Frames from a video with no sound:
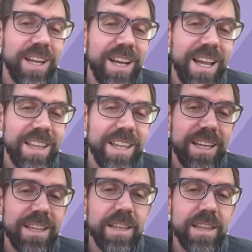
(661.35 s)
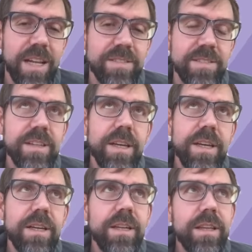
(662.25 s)
And I think that
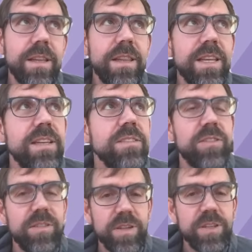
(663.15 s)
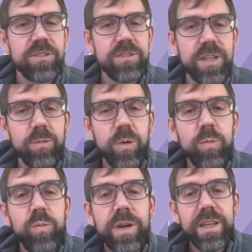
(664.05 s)
these are the features that
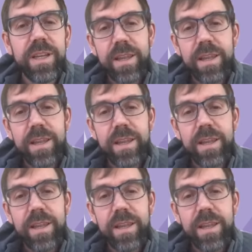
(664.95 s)
will really,